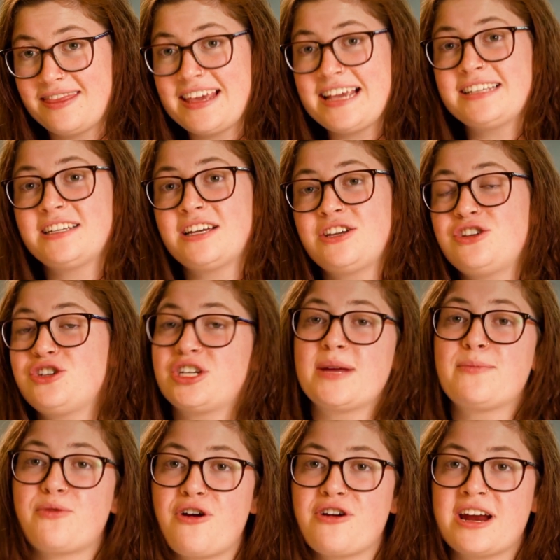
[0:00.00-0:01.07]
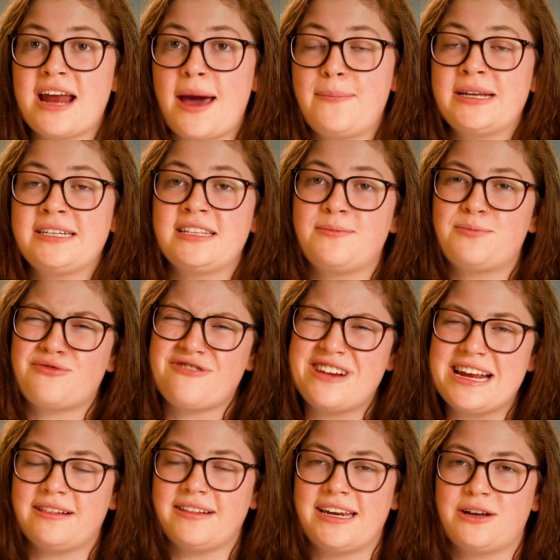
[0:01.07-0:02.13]
These are usually broken up into the
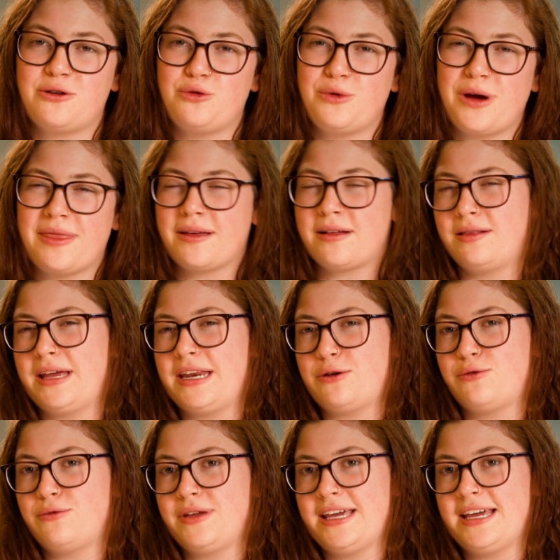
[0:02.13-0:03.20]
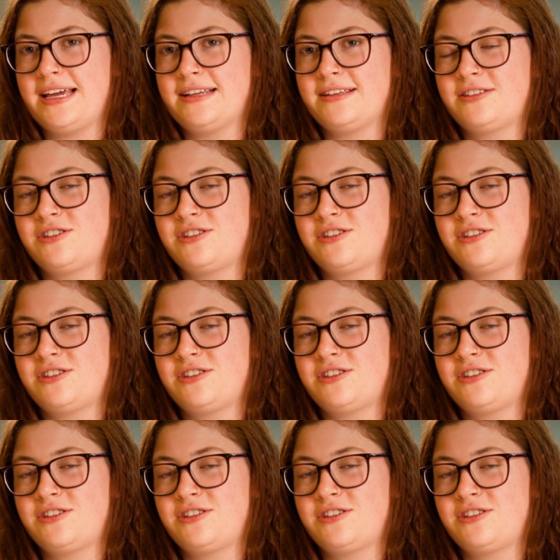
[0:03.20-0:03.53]
preclinical and the clinical years.